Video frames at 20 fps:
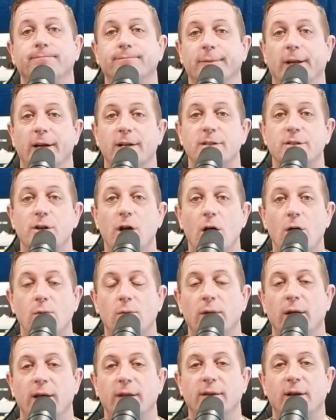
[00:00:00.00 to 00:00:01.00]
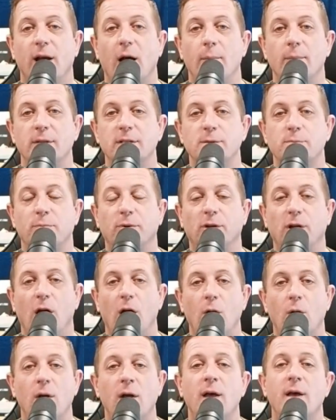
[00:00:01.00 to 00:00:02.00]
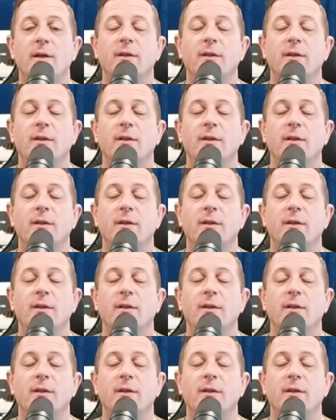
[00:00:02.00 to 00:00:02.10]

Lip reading: Let us know in the comments below.